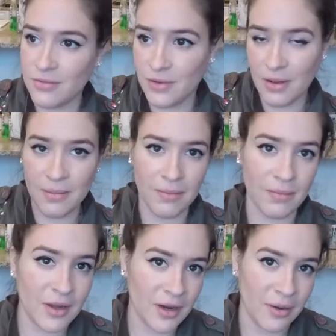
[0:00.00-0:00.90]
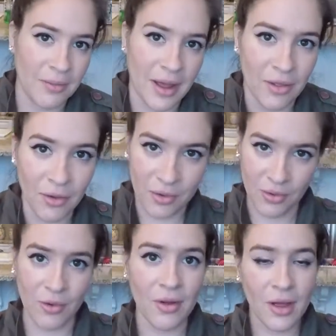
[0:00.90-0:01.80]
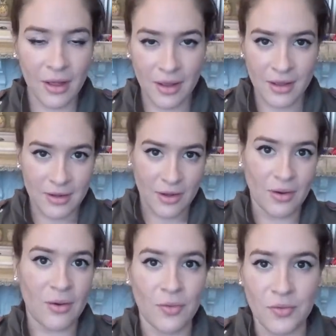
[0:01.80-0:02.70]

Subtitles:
from, my local Whole